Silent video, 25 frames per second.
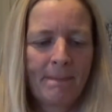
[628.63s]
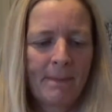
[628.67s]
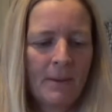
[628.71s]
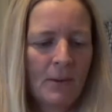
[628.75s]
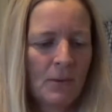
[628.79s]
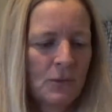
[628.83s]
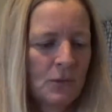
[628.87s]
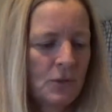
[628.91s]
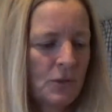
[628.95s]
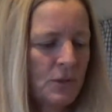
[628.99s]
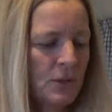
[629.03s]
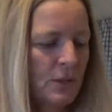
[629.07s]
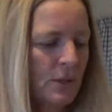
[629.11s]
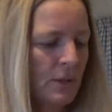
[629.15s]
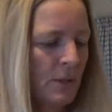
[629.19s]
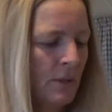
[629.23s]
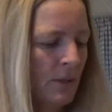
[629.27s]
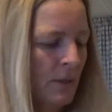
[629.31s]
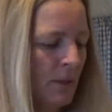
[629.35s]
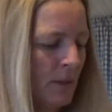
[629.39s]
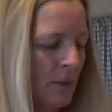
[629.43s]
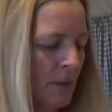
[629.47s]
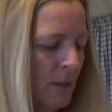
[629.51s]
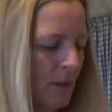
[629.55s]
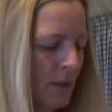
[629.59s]
Onto the
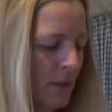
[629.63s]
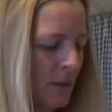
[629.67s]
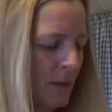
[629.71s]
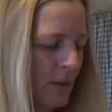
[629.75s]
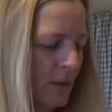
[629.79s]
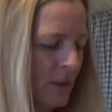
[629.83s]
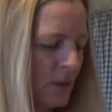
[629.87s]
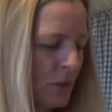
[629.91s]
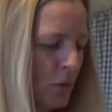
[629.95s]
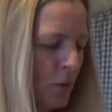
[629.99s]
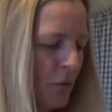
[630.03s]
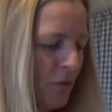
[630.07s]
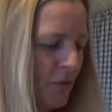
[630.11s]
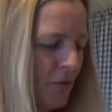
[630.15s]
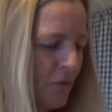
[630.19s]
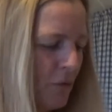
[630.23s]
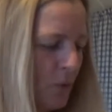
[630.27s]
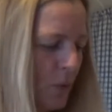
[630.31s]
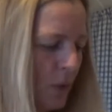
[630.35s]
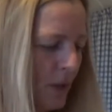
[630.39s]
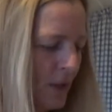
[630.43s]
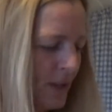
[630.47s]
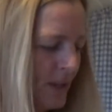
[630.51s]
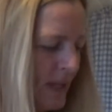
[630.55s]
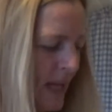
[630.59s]

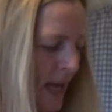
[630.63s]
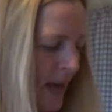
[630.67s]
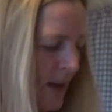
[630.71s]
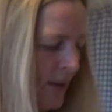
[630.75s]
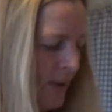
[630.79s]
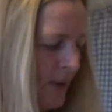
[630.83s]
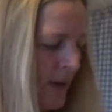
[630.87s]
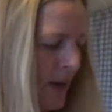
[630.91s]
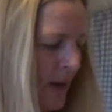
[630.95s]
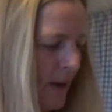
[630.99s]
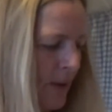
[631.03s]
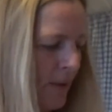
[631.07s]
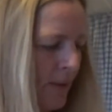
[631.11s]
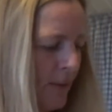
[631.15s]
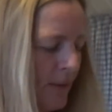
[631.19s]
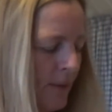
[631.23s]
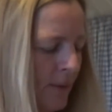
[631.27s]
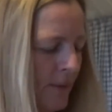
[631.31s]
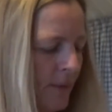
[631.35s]
fallen down now.